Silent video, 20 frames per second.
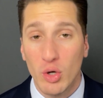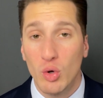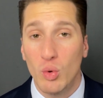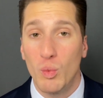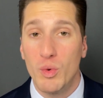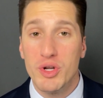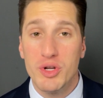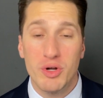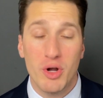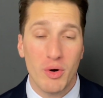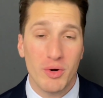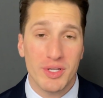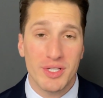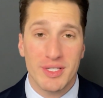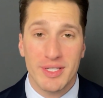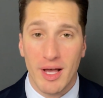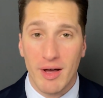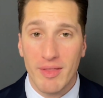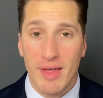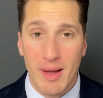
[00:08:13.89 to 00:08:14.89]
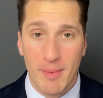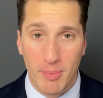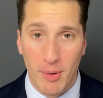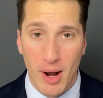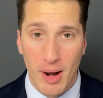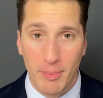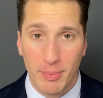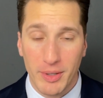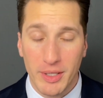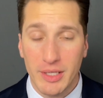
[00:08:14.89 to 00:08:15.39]
when you go to sell that
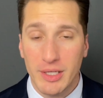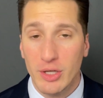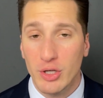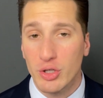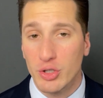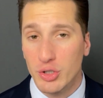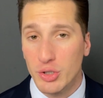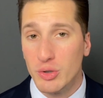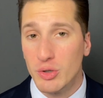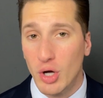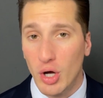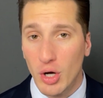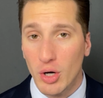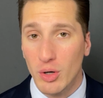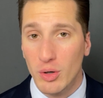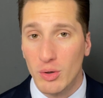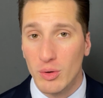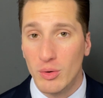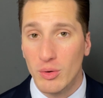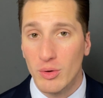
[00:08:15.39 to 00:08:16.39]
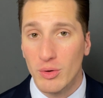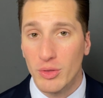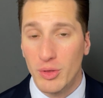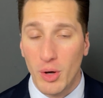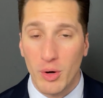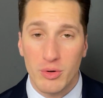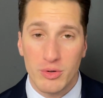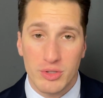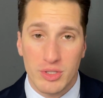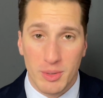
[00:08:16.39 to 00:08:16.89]
property, you'll owe
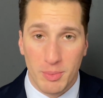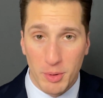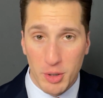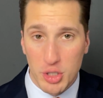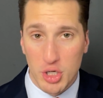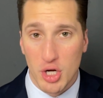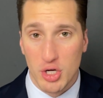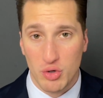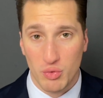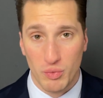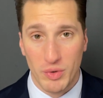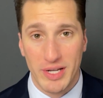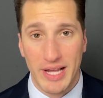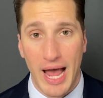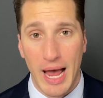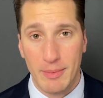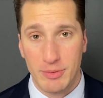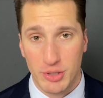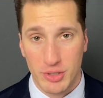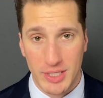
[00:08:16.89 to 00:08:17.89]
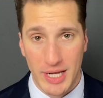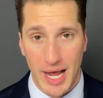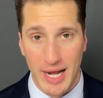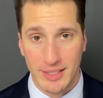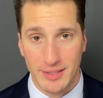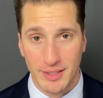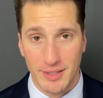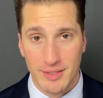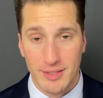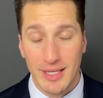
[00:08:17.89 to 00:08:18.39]
those depreciation recapture
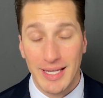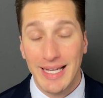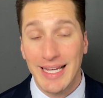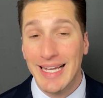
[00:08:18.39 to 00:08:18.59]
taxes.